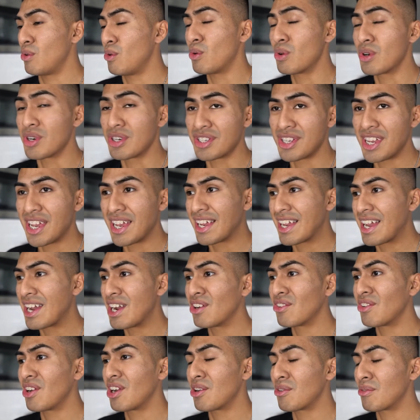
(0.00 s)
order
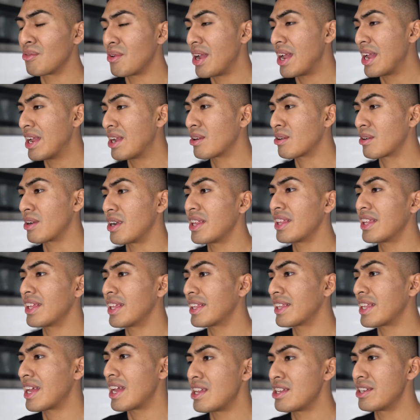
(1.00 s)
takeout right away or anything
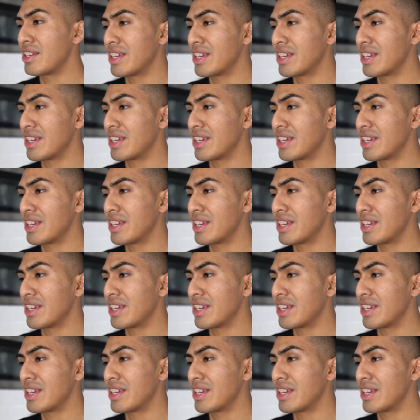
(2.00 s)
like that.